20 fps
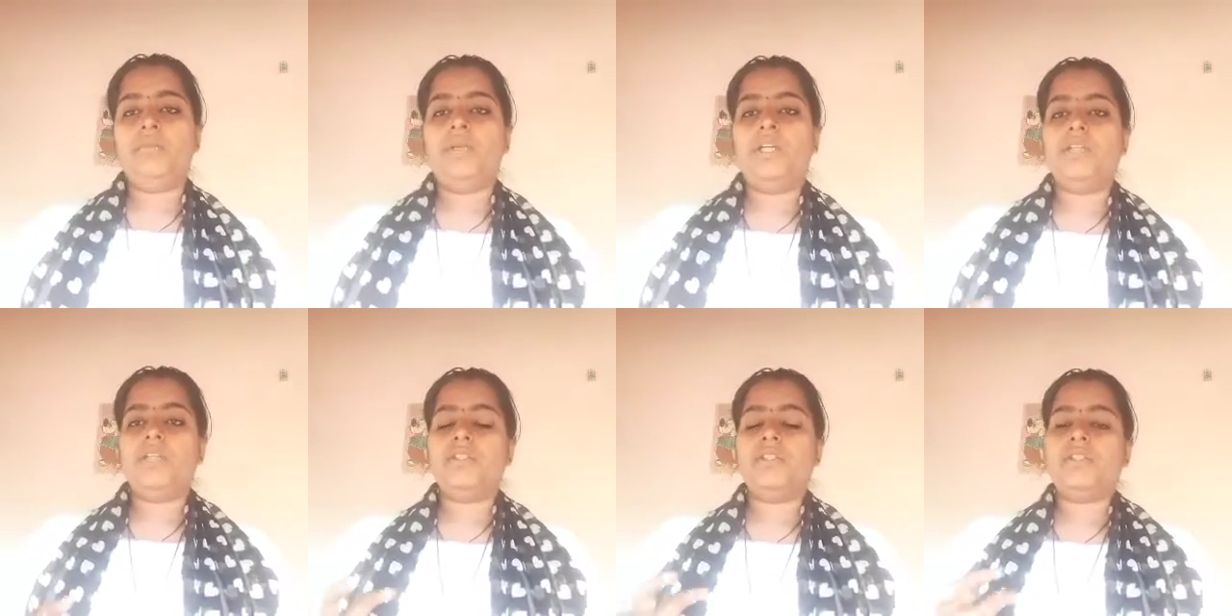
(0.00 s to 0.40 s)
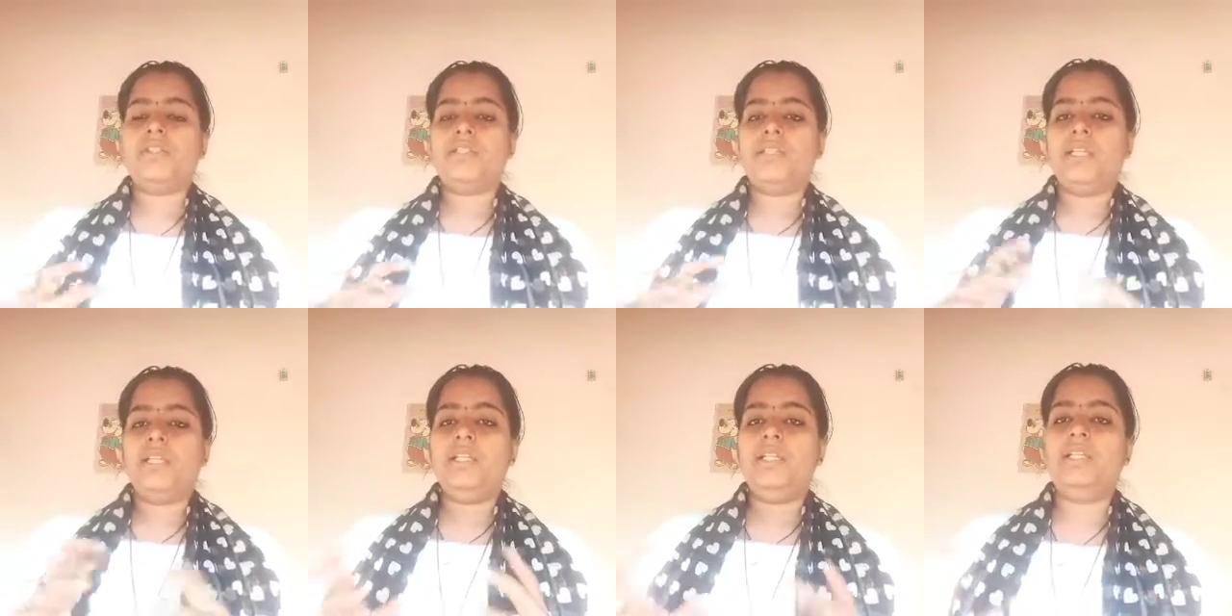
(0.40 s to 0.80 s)
but
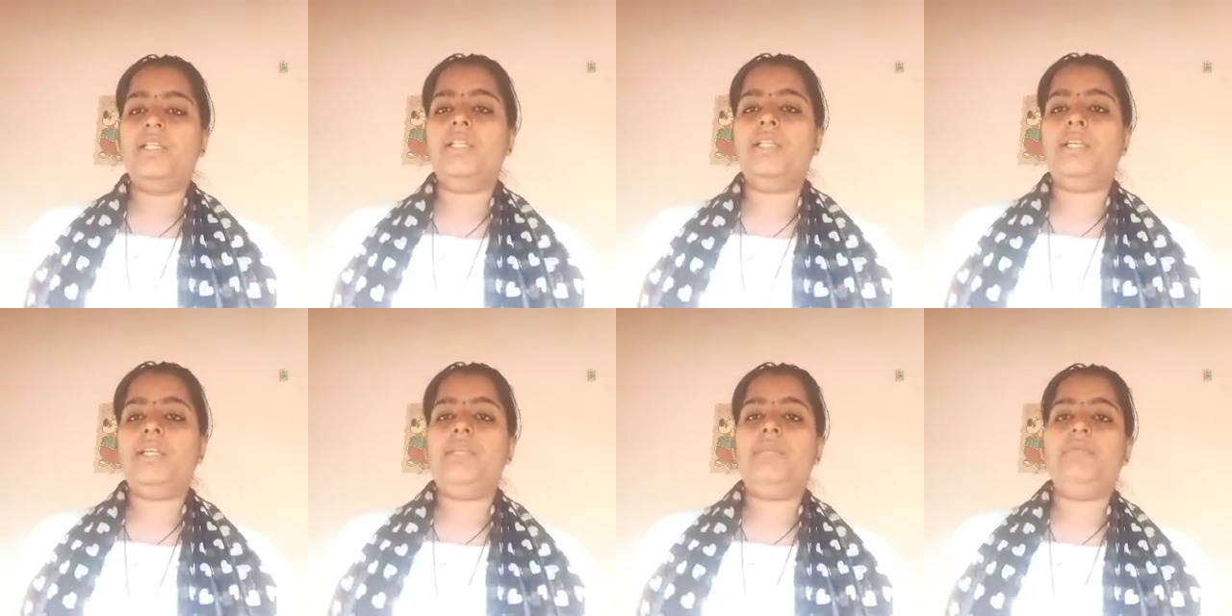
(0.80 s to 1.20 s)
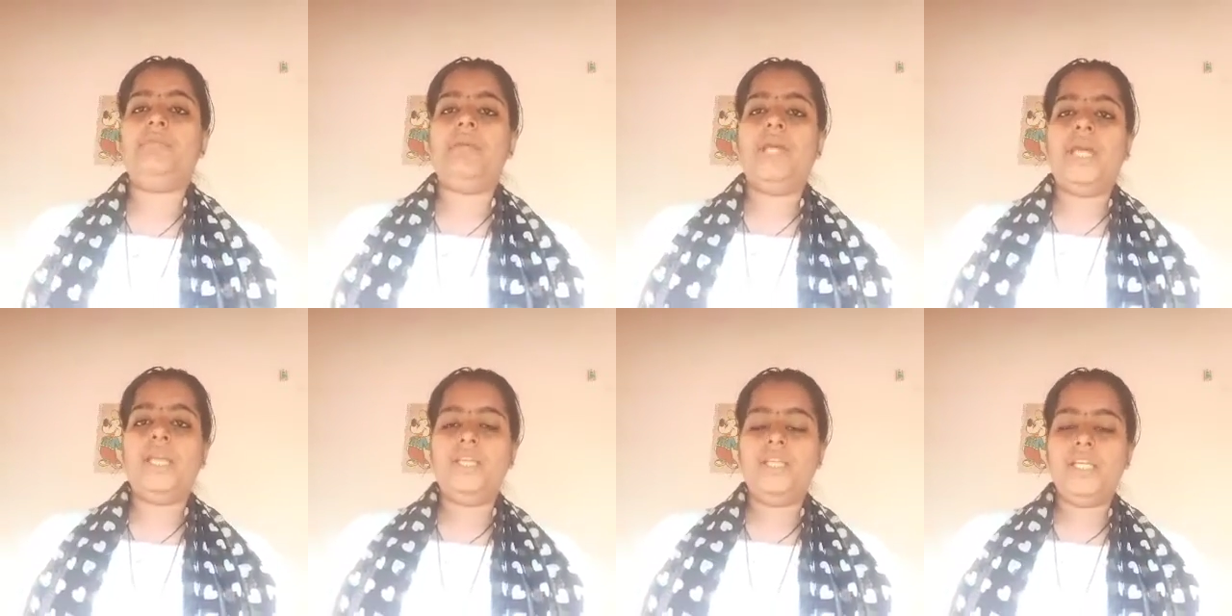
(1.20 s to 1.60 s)
still he
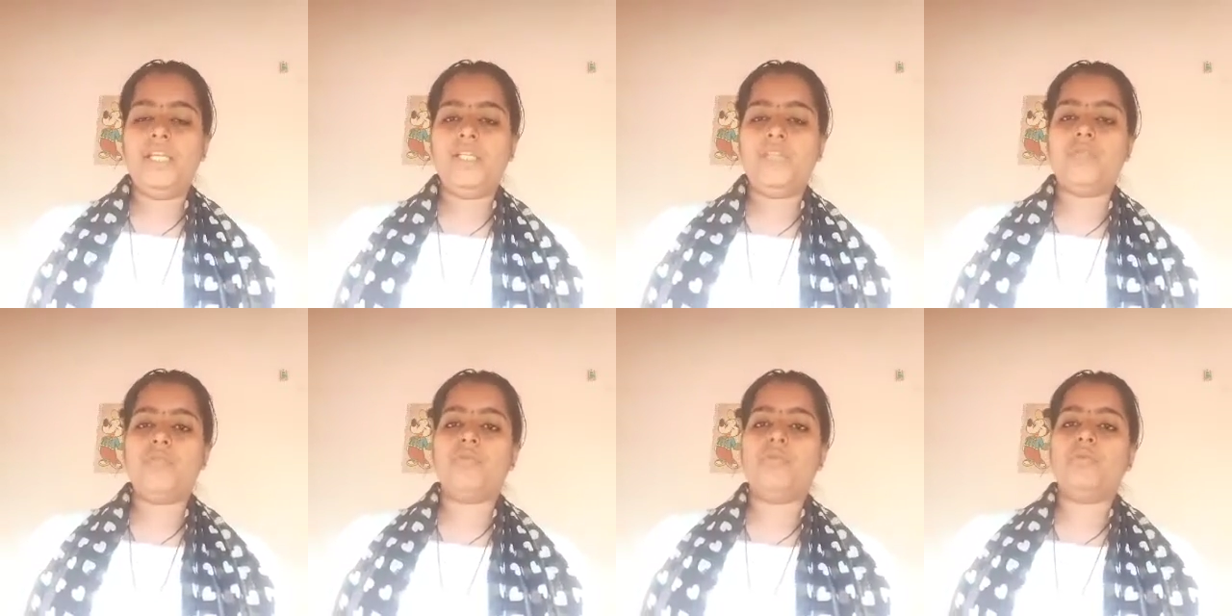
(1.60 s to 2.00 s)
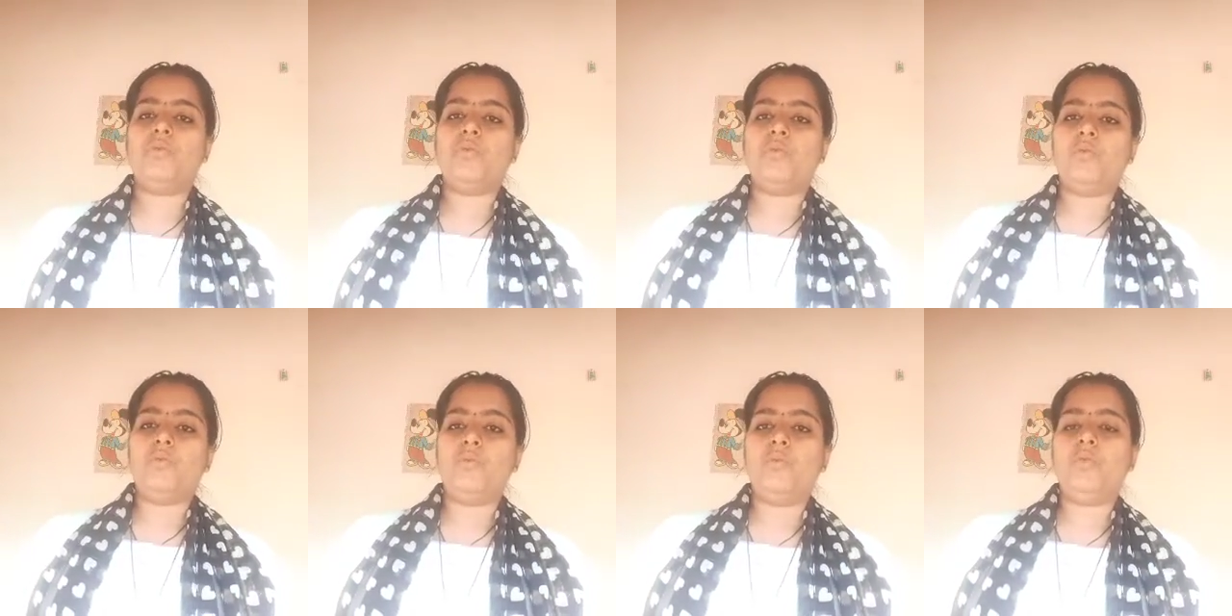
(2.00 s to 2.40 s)
managed to
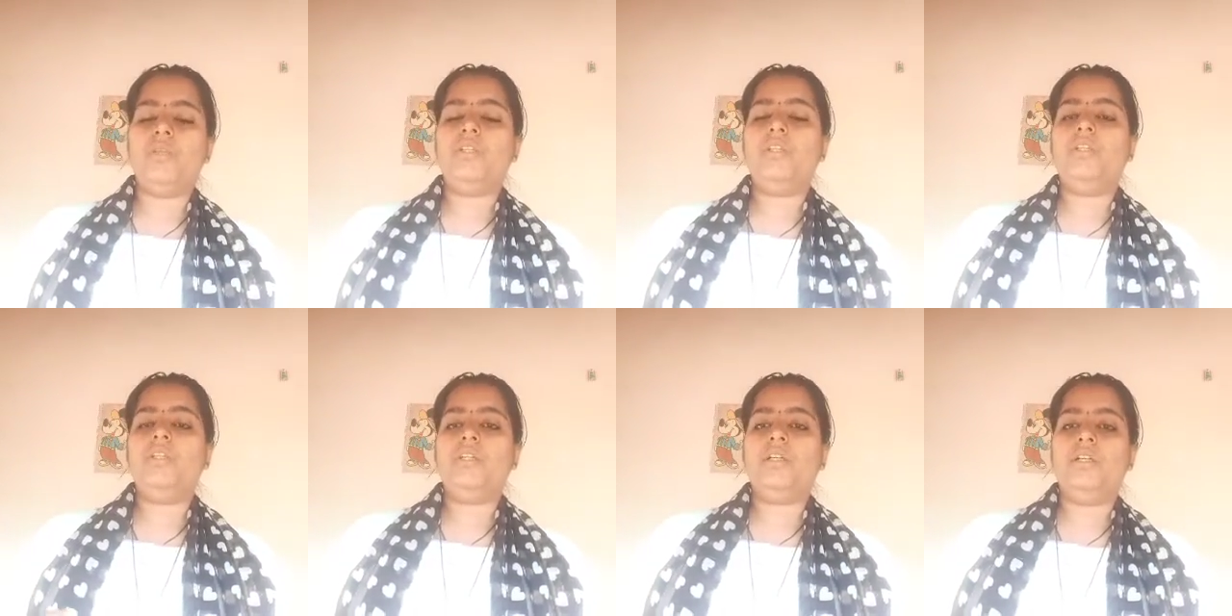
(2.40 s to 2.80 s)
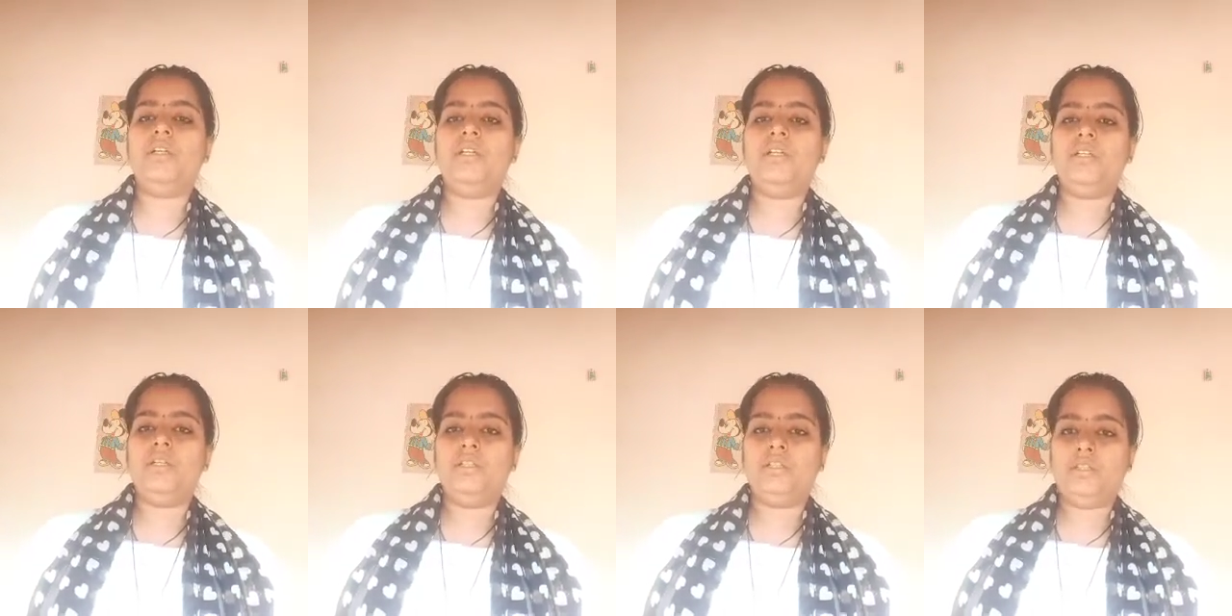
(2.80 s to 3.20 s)
rule
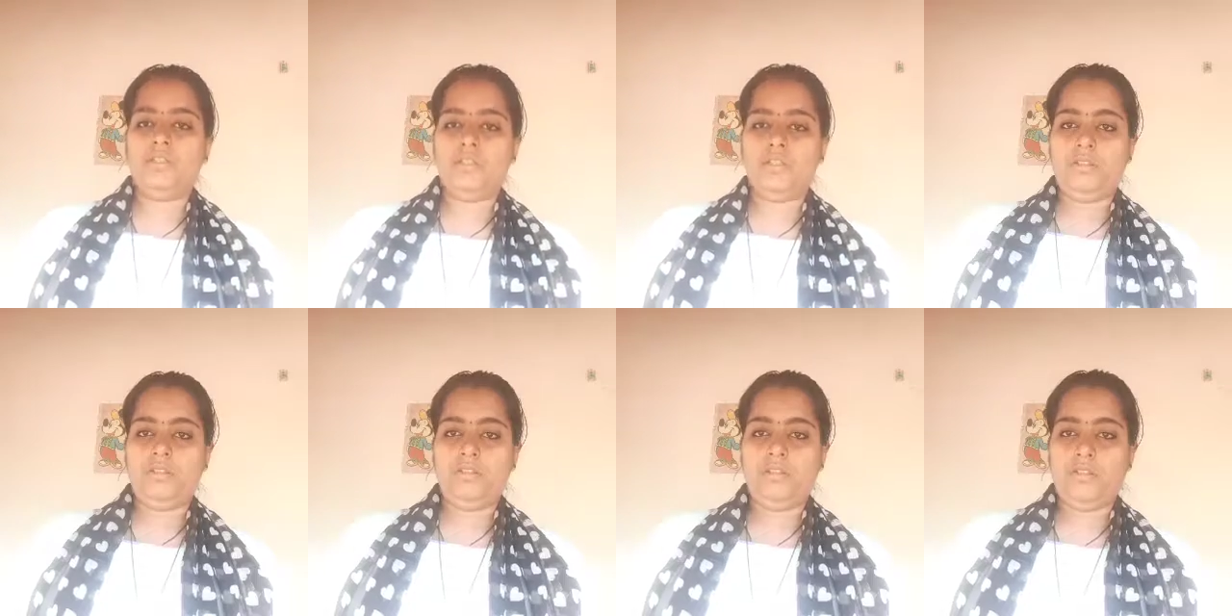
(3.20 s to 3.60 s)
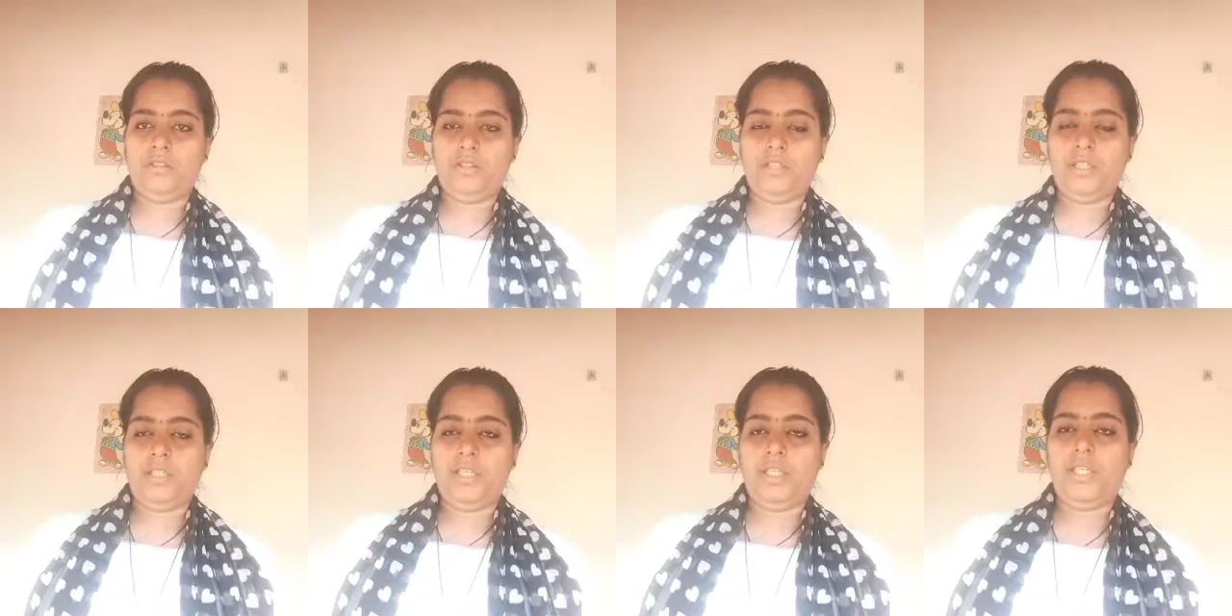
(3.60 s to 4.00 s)
the
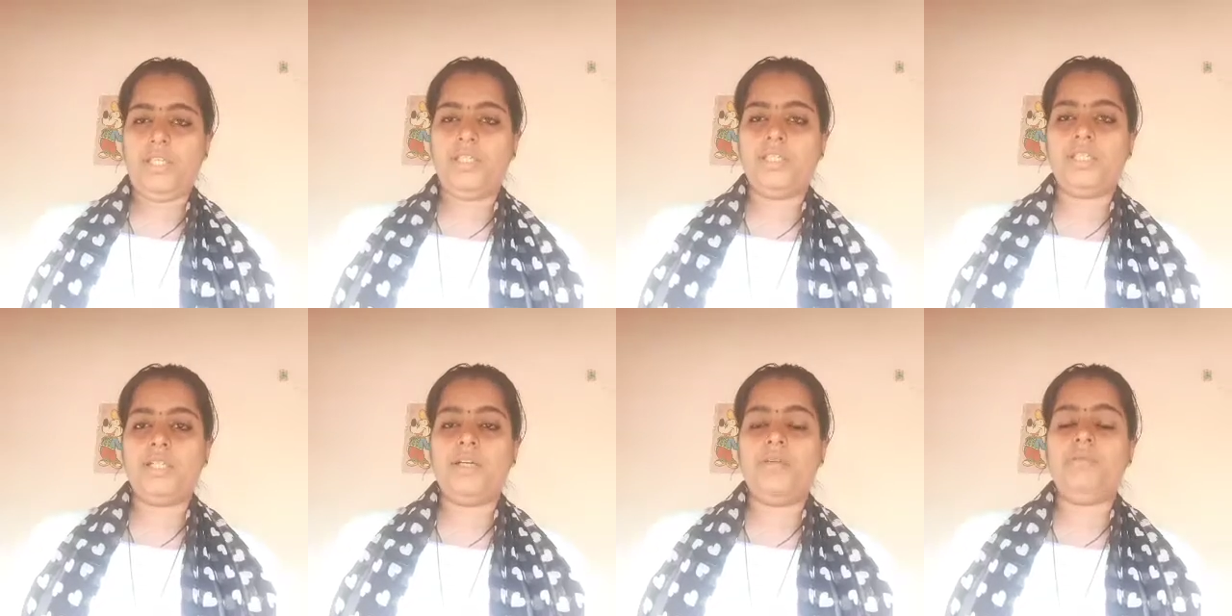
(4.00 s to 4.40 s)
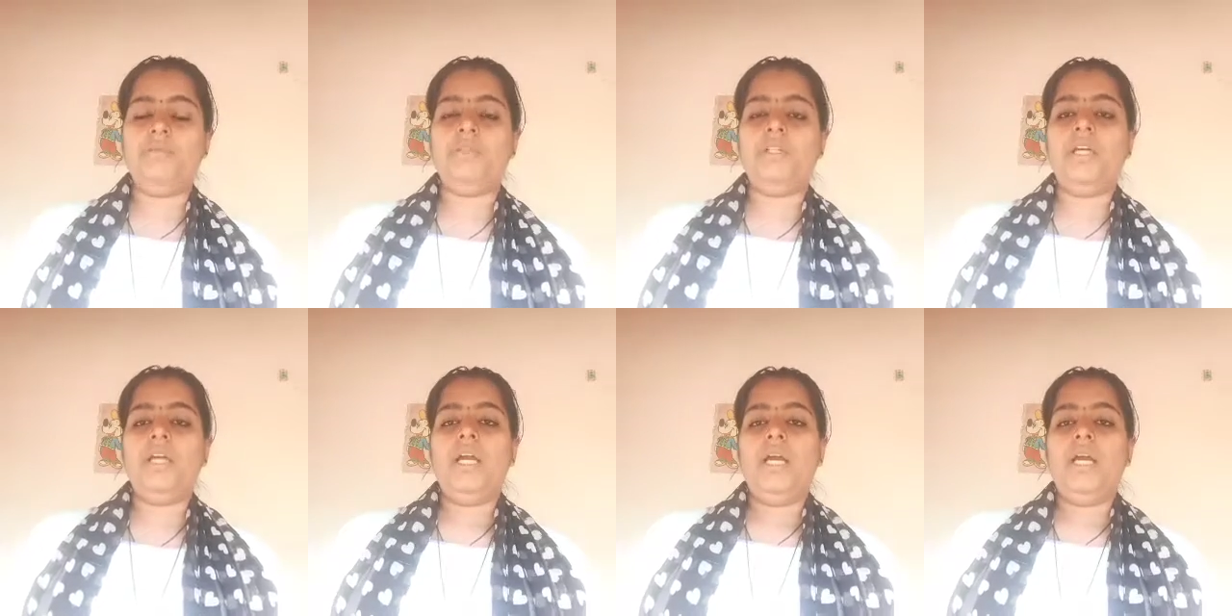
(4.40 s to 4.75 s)
kingdom.